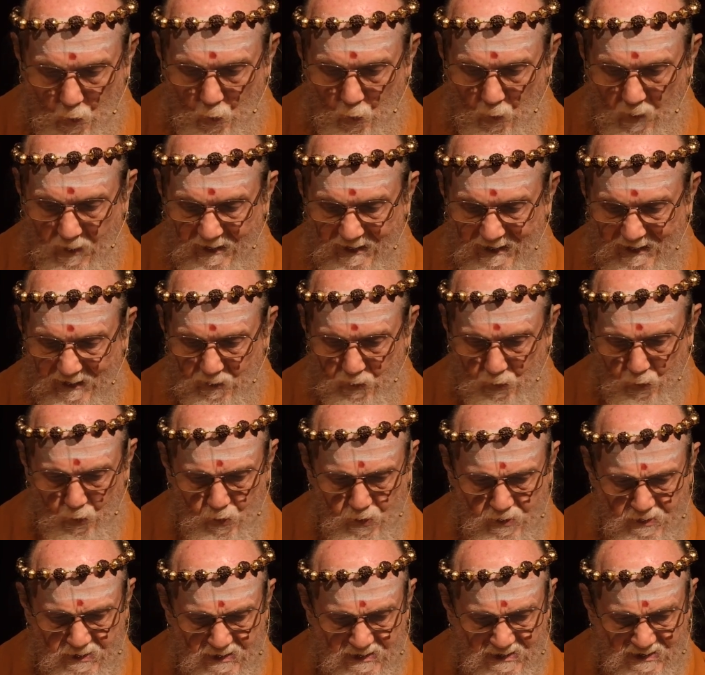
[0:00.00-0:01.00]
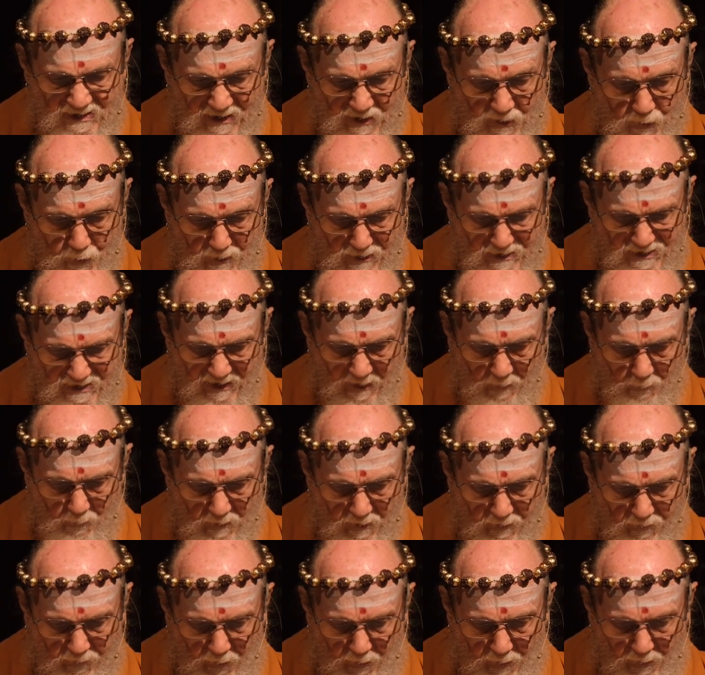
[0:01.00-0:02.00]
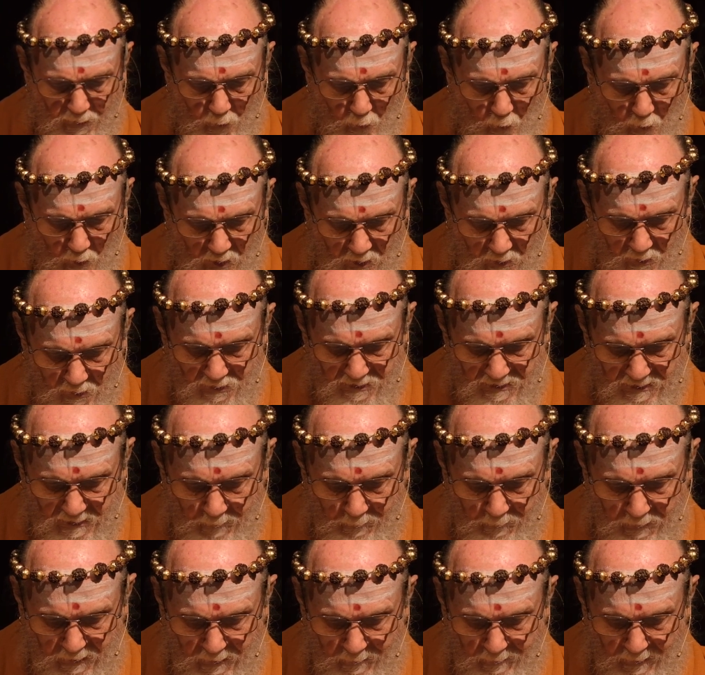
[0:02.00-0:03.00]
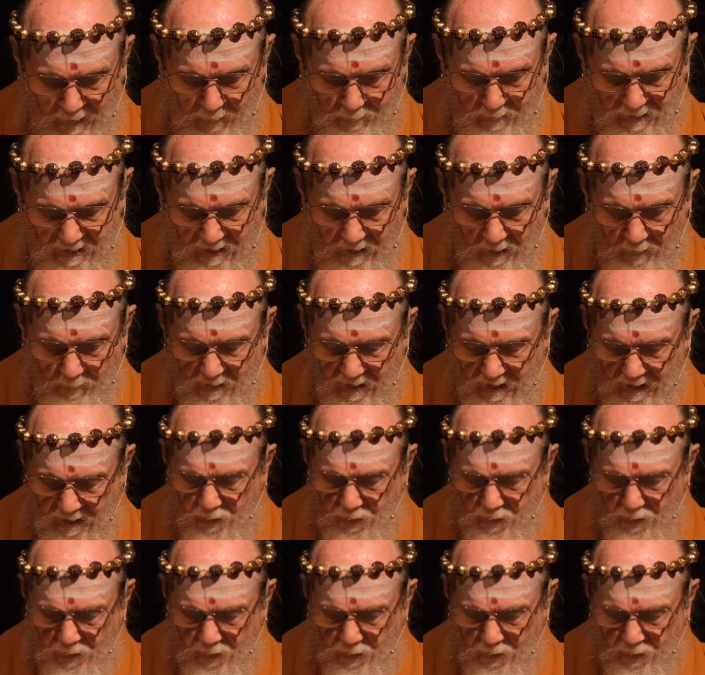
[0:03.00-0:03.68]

When he loses his resentment for the world simply by becoming